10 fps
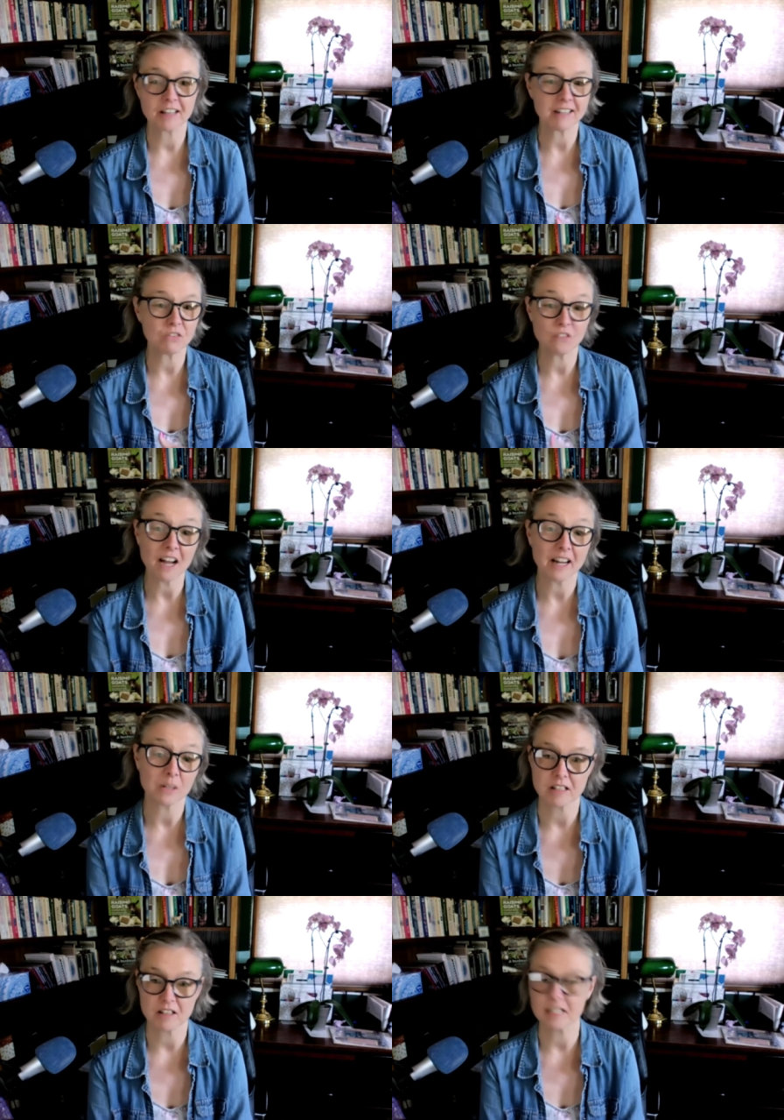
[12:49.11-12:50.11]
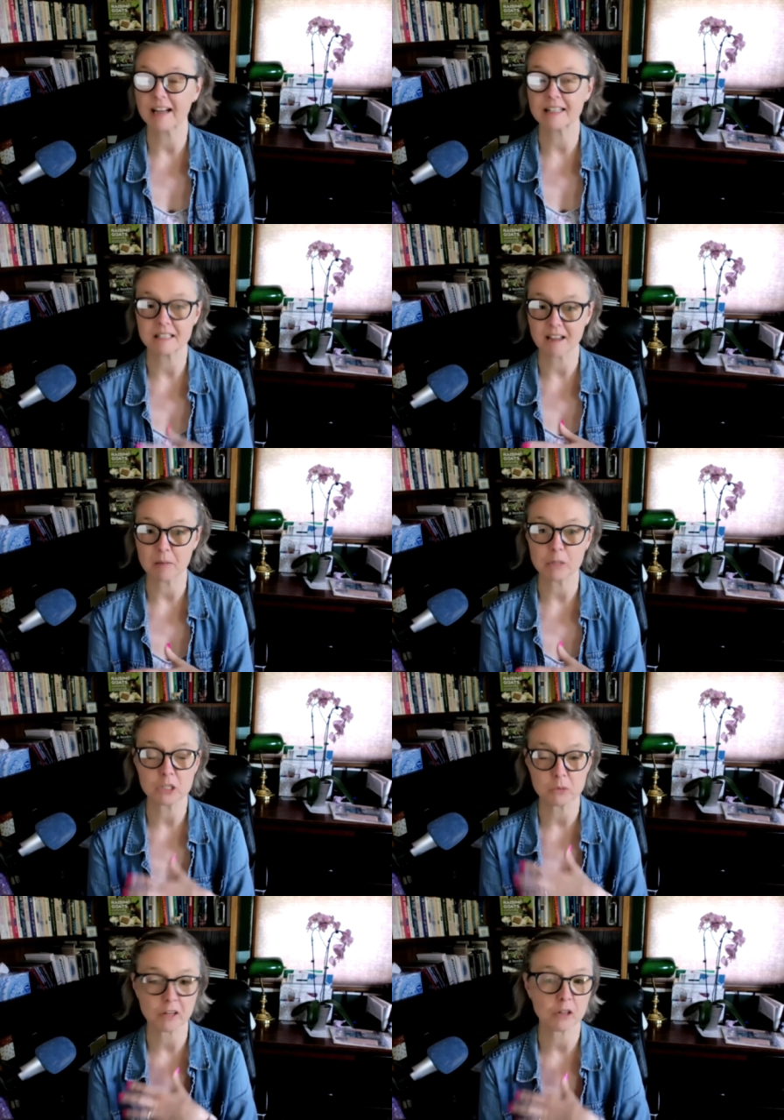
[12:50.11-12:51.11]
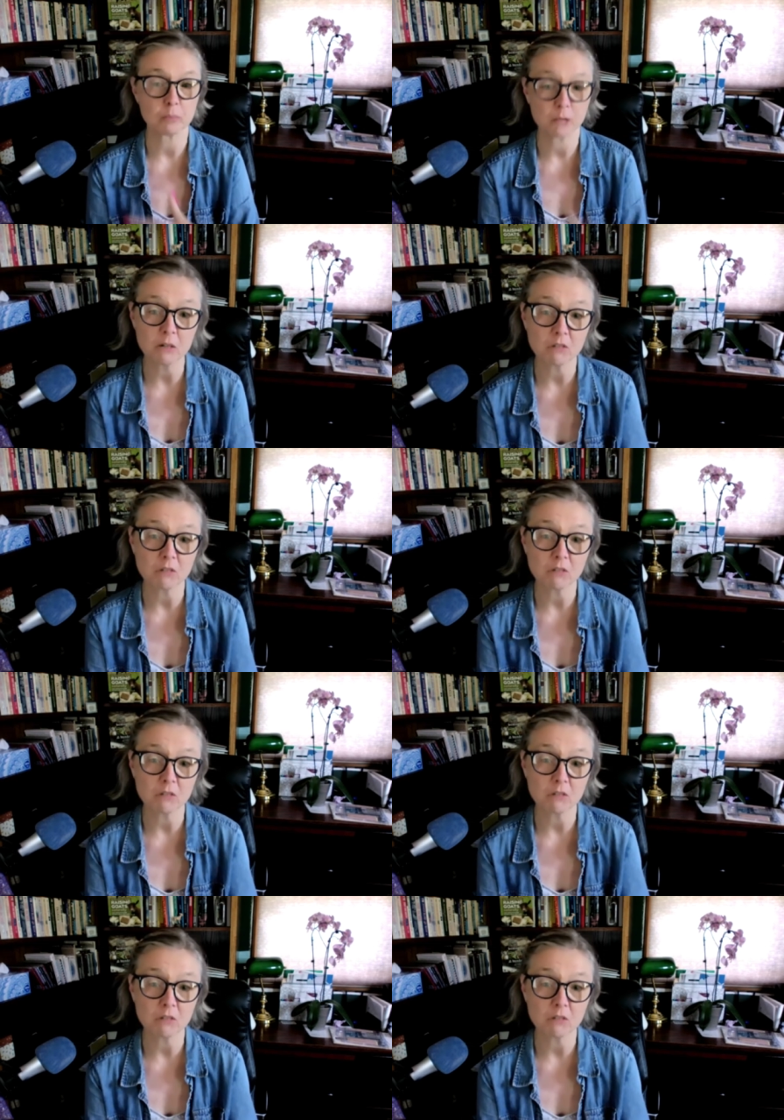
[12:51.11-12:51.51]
that's fine. And the next time we do another print